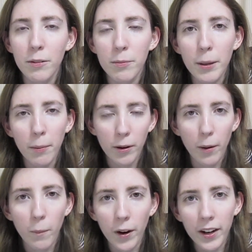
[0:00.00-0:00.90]
when people are
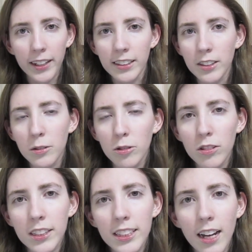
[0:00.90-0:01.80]
at work and
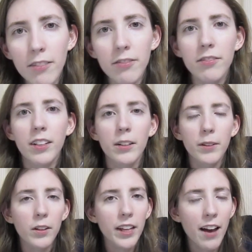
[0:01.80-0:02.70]
school and stuff, and
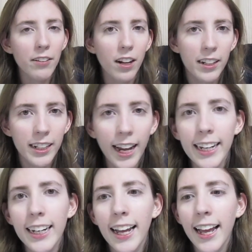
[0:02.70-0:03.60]
we only have it on at night.